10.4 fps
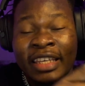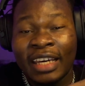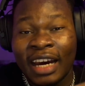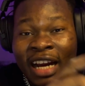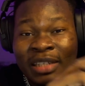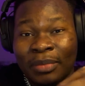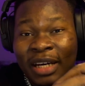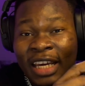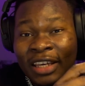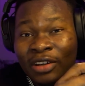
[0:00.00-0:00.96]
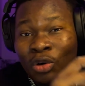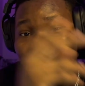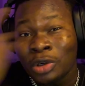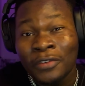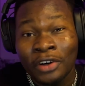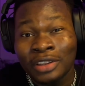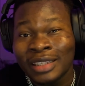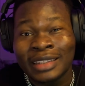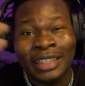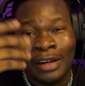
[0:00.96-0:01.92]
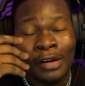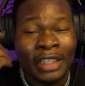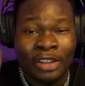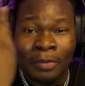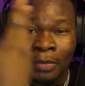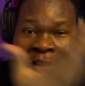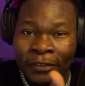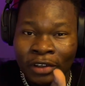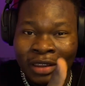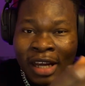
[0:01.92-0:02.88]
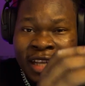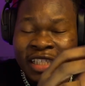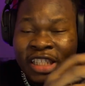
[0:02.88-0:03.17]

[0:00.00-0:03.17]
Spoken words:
hacked my old Fortnite account. I don't play Fortnite.